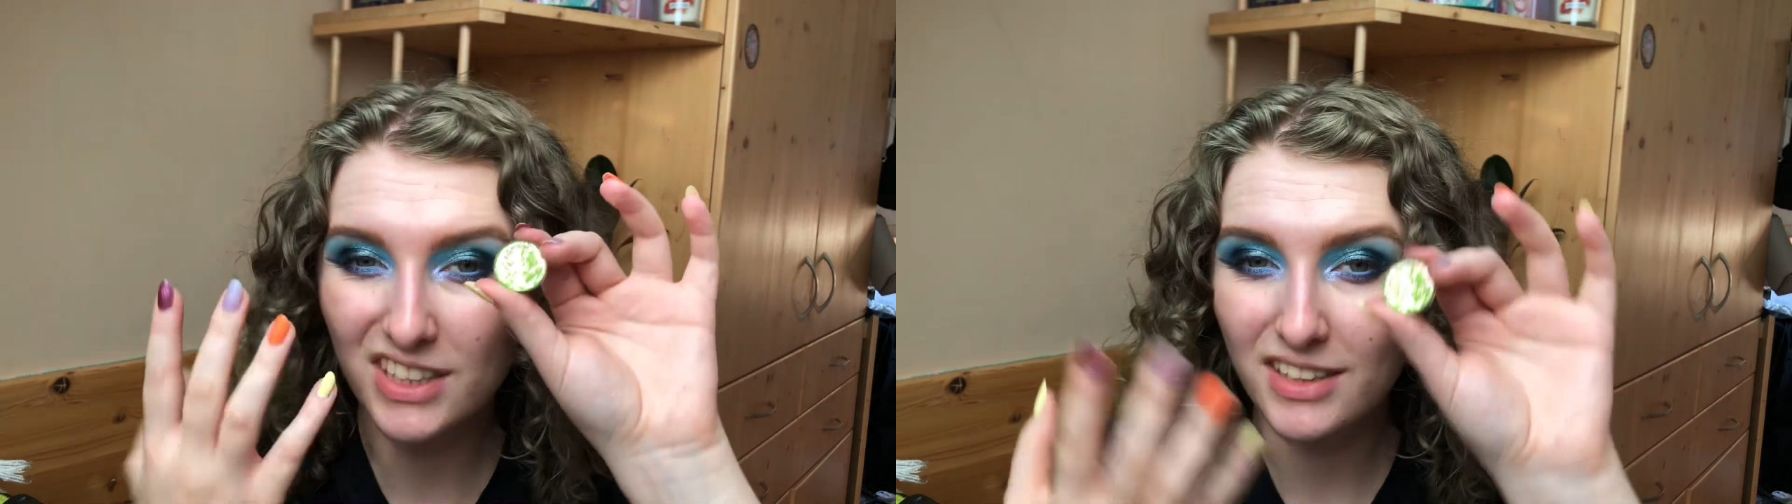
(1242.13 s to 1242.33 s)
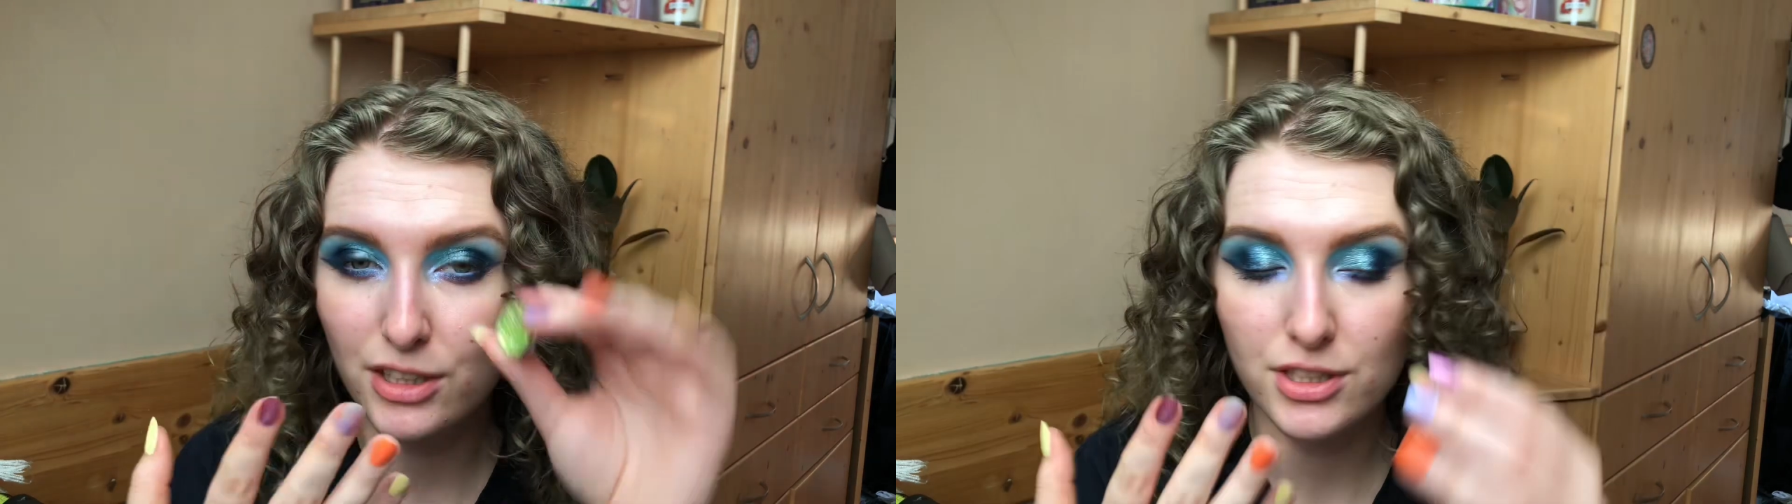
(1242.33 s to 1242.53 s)

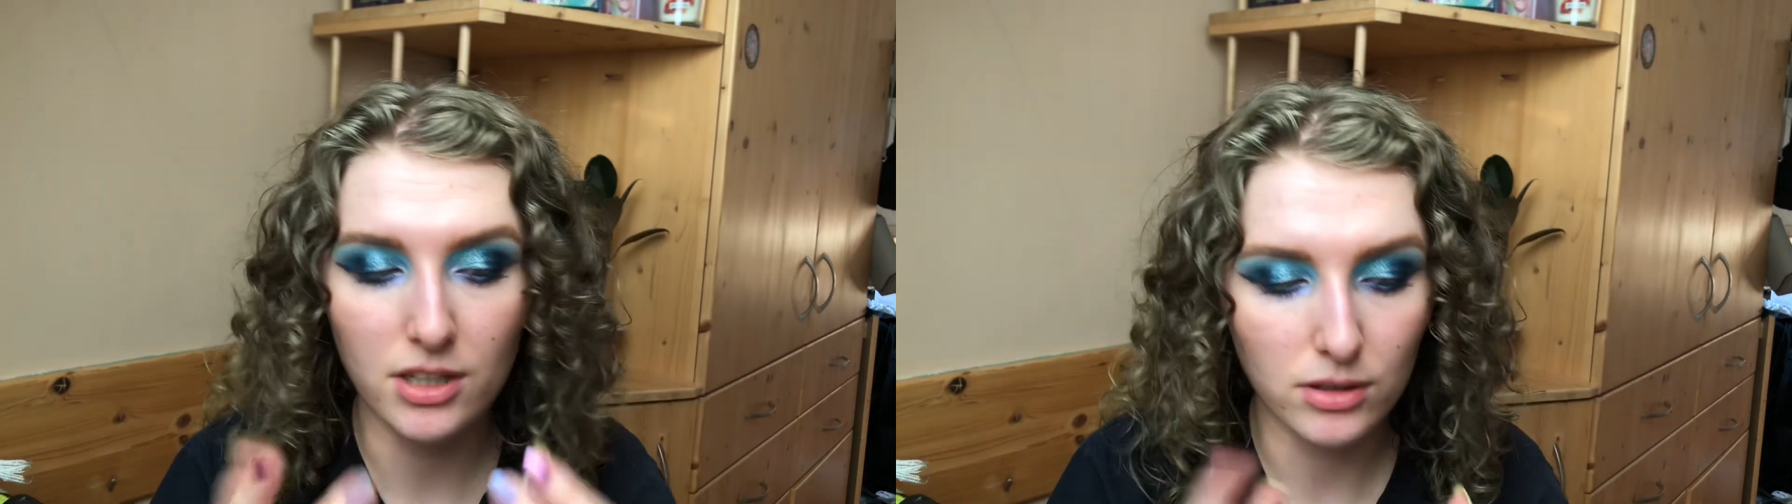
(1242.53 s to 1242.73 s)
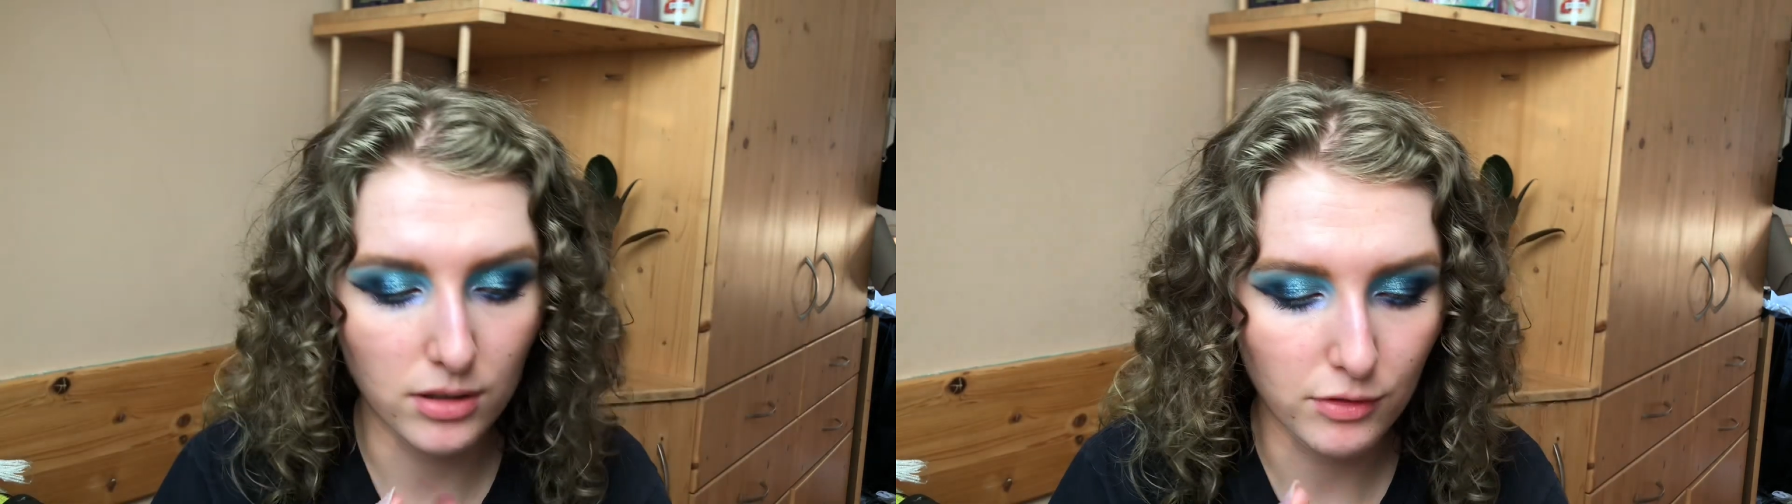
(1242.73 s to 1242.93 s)
and there's
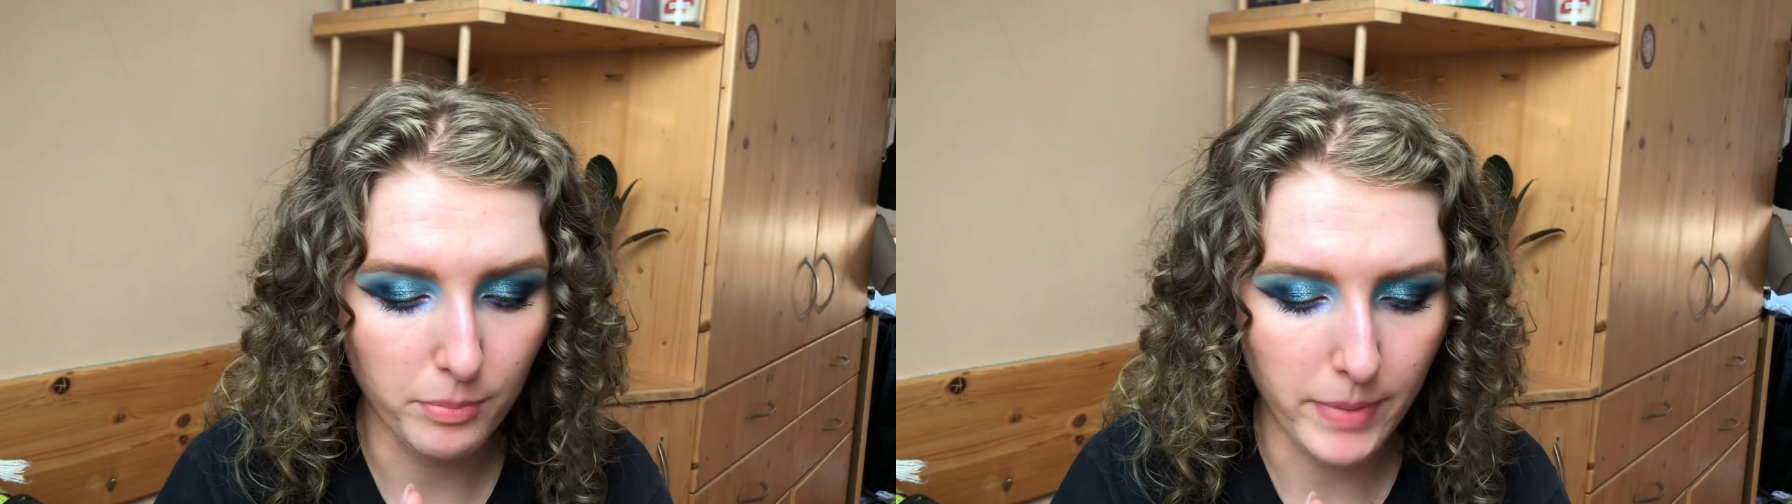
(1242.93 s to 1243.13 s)
not a lot of